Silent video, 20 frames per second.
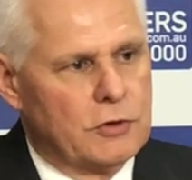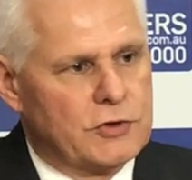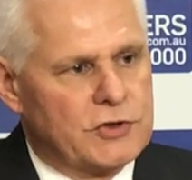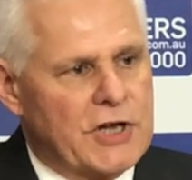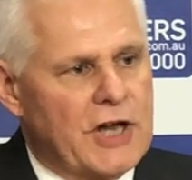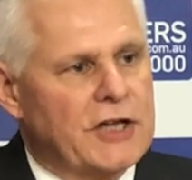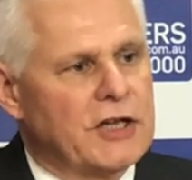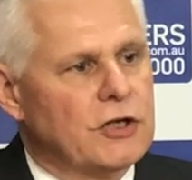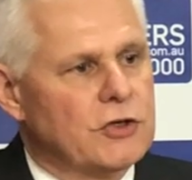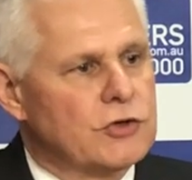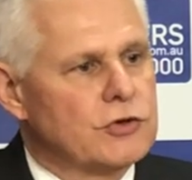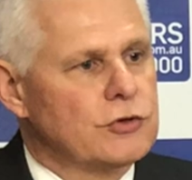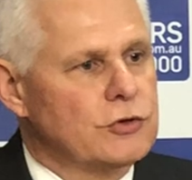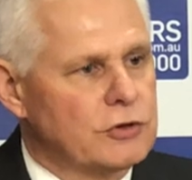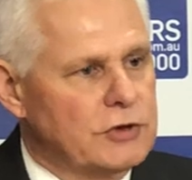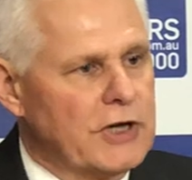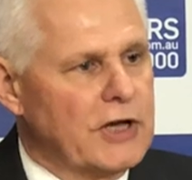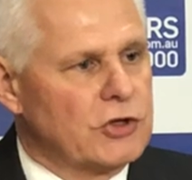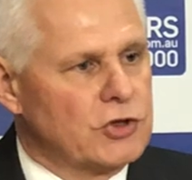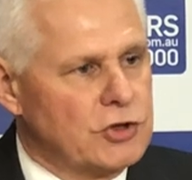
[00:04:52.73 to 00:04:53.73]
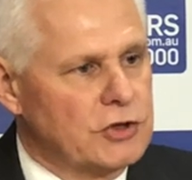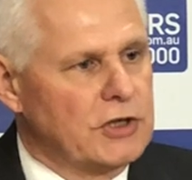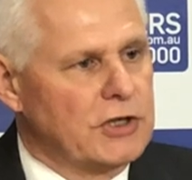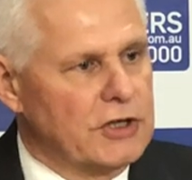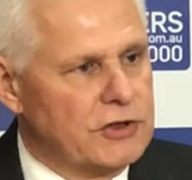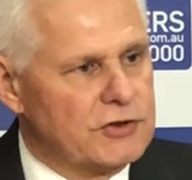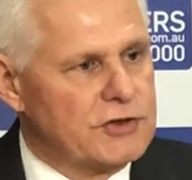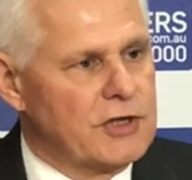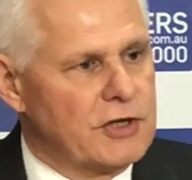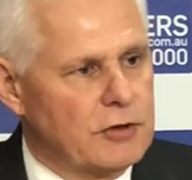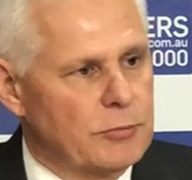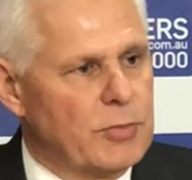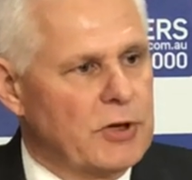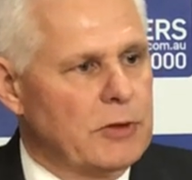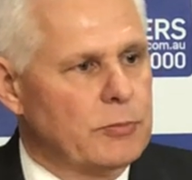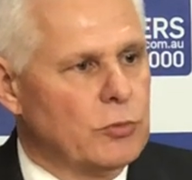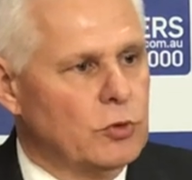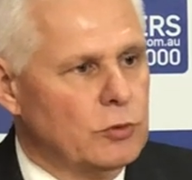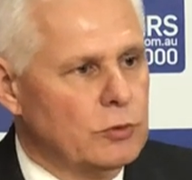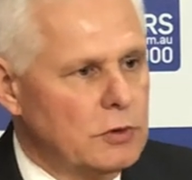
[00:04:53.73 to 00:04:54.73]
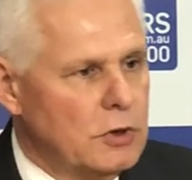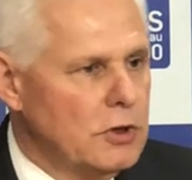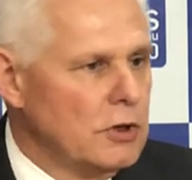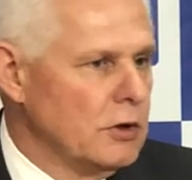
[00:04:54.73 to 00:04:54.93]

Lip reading: taking certain action against other people,